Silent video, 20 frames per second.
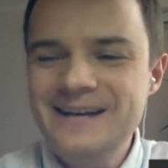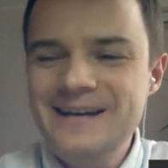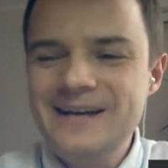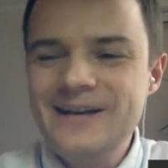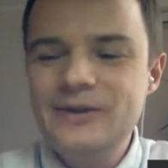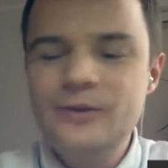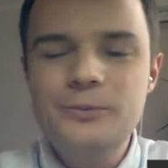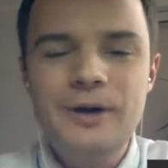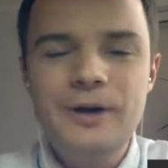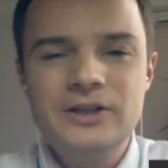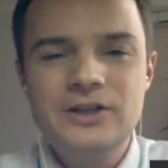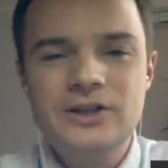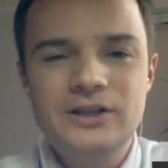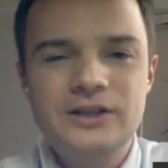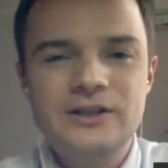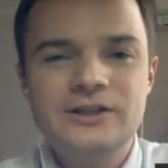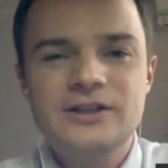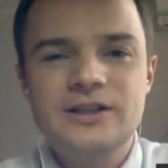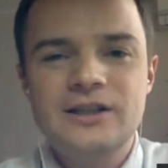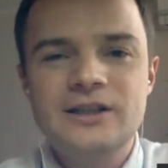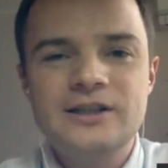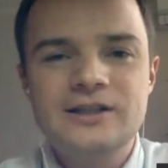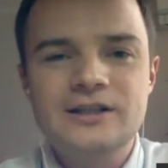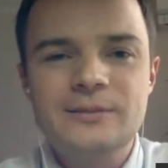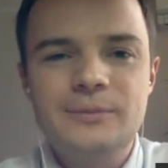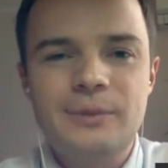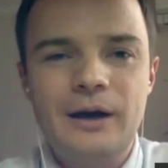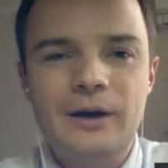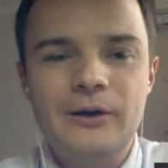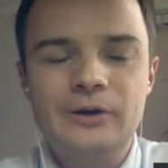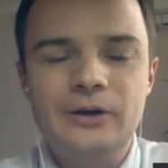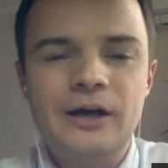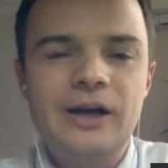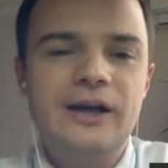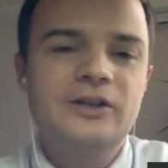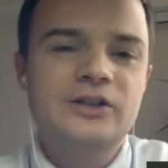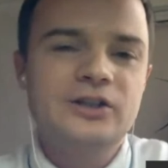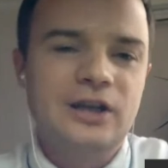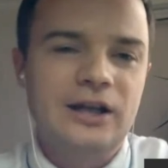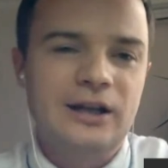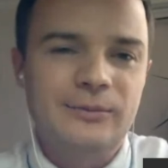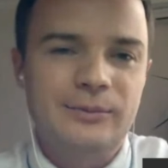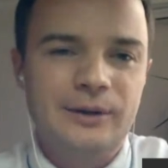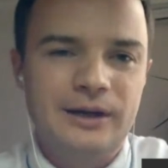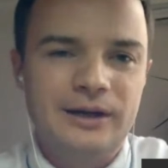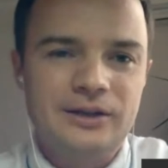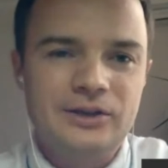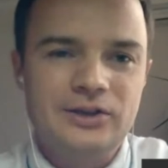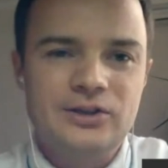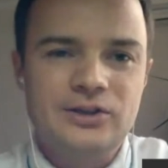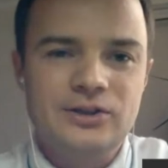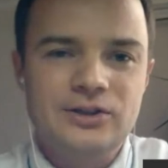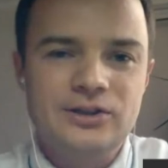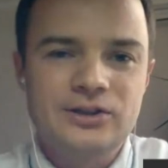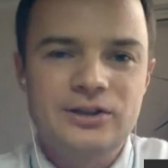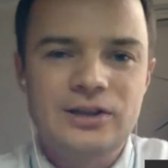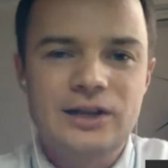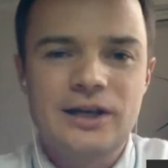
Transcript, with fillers: you mentioned that it's about agile managers,